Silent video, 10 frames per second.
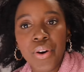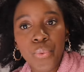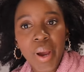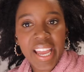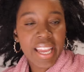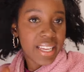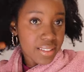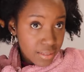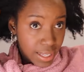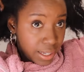a
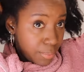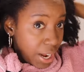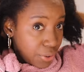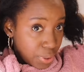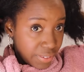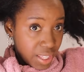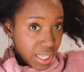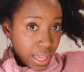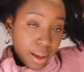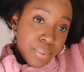way like a microwave
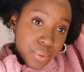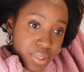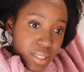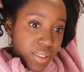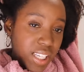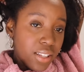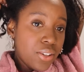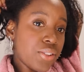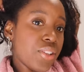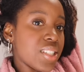heat cap or something
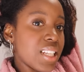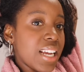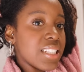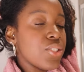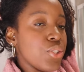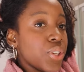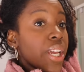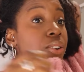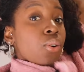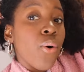along those lines, you
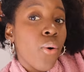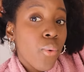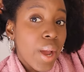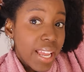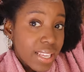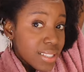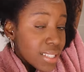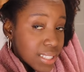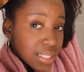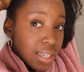can
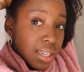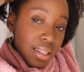always